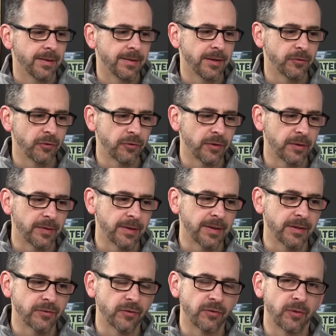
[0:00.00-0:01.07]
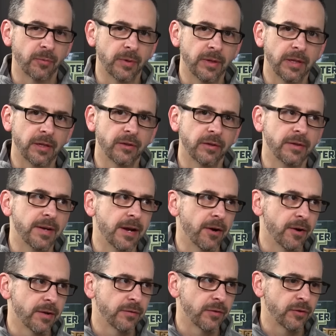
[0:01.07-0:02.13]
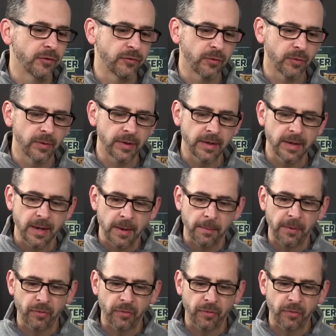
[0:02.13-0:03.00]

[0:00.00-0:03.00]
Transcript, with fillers: The interesting thing is there's a really good narrative in the story,